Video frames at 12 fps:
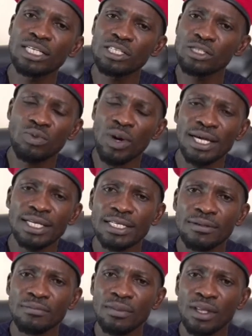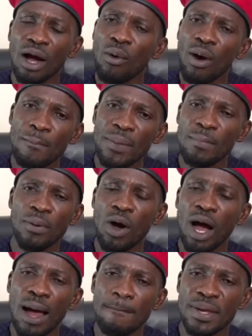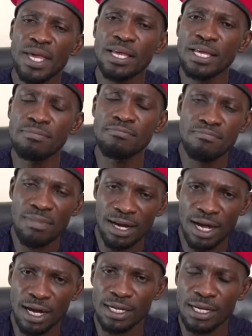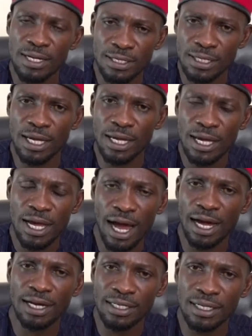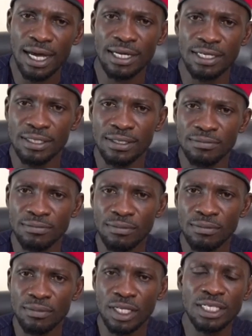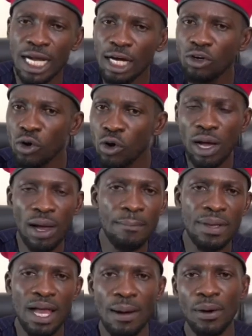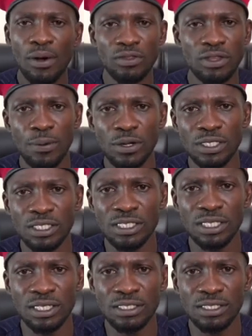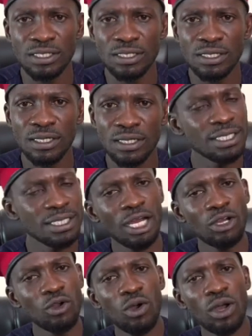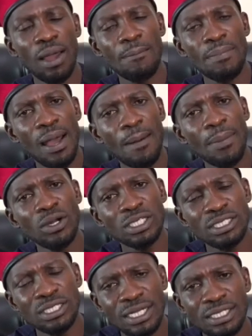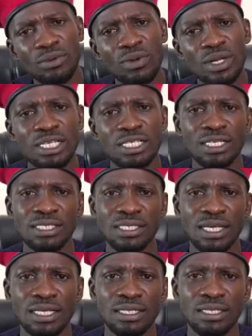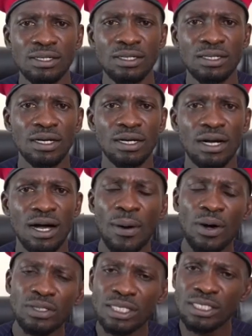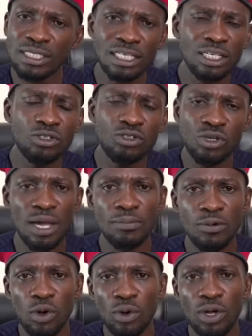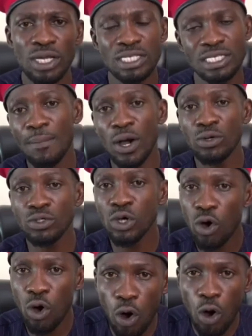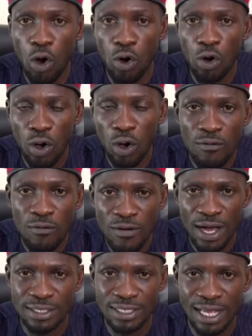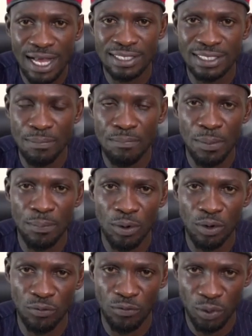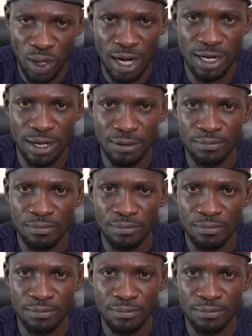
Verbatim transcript: is right. Our people are being murdered day and night. It can no longer be about the politicians. It can no longer be about a certain religious sect, about a certain tribe. No, it's about all of us as the people of Uganda.